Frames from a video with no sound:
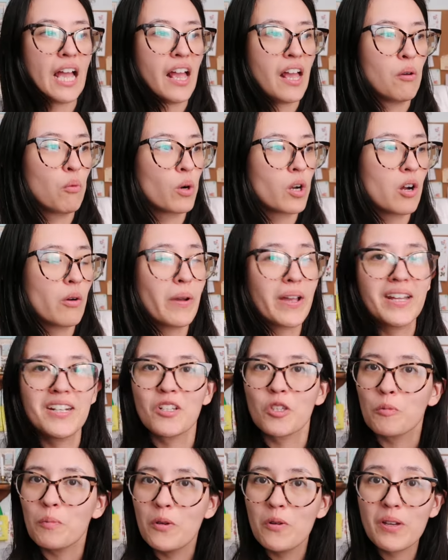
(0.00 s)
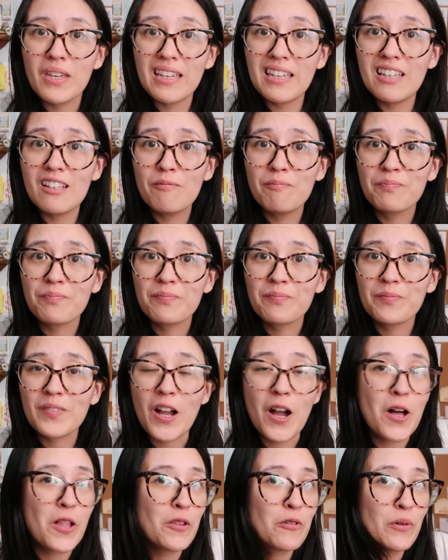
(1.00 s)
And we're going into spooky
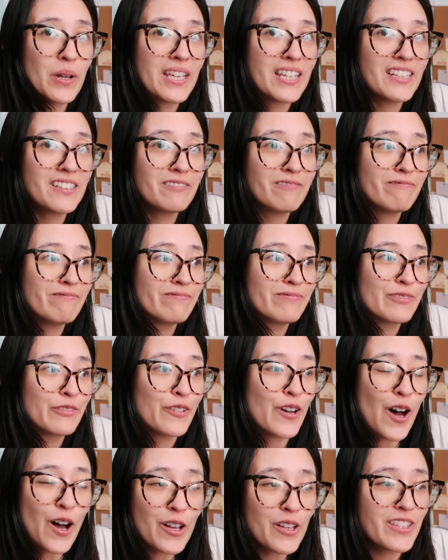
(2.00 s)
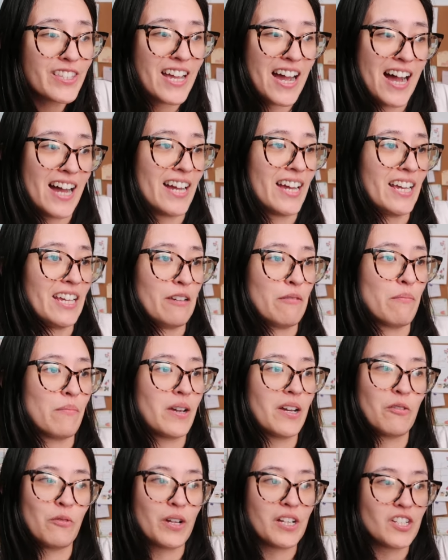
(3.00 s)
Halloween fall
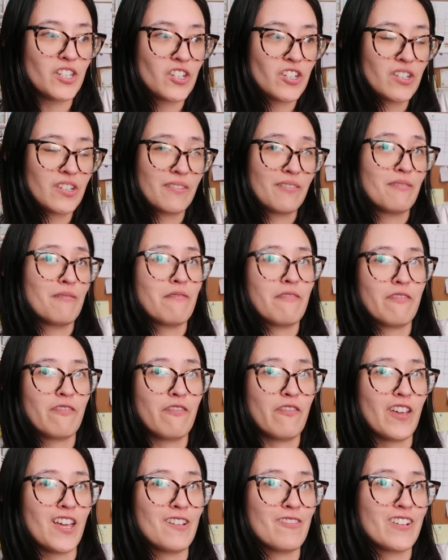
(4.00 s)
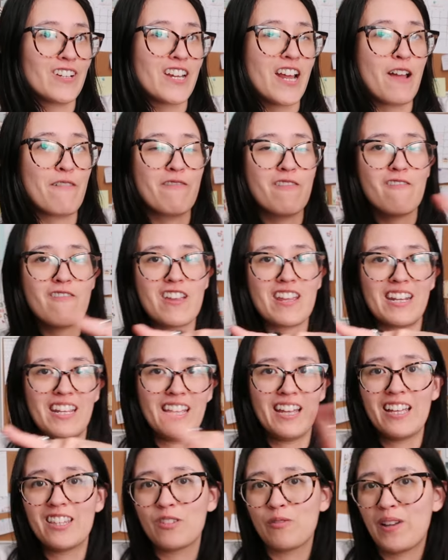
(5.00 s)
time, which favorite time for
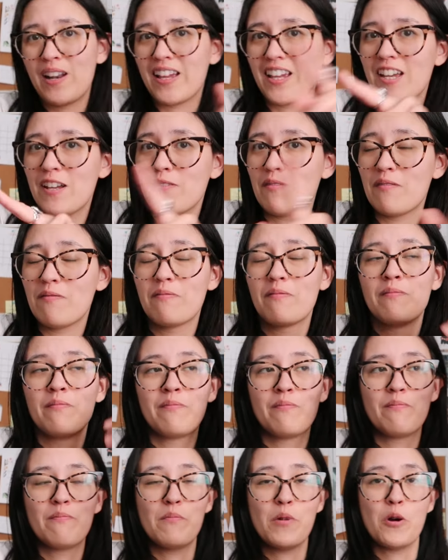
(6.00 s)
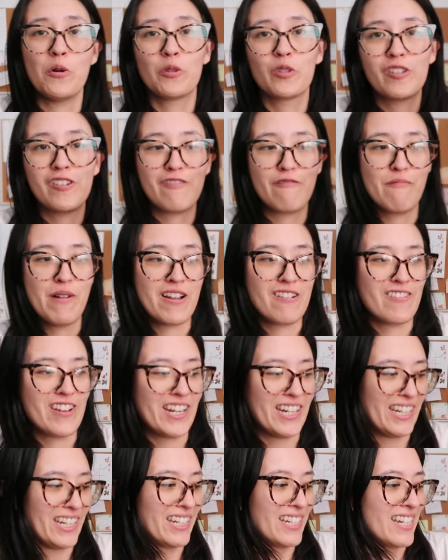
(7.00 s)
reading. It's when I get most of my
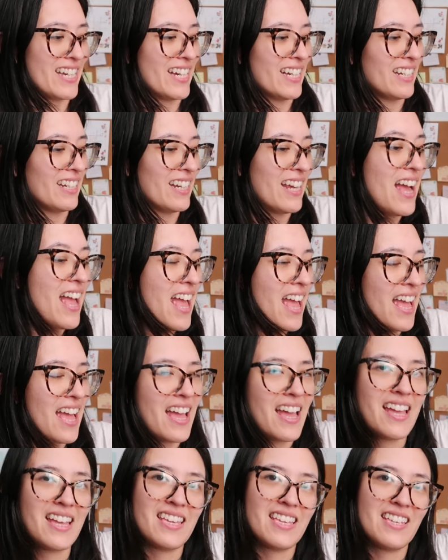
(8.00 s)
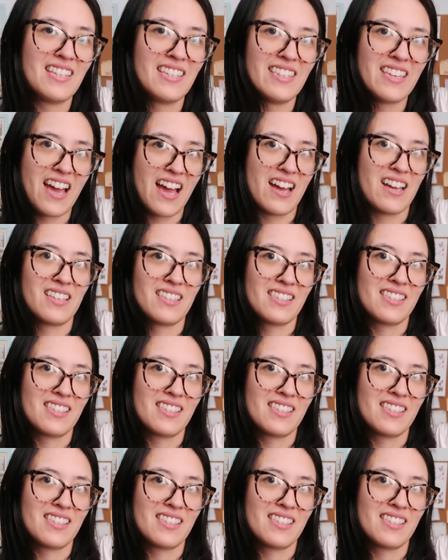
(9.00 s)
reading done. Yes.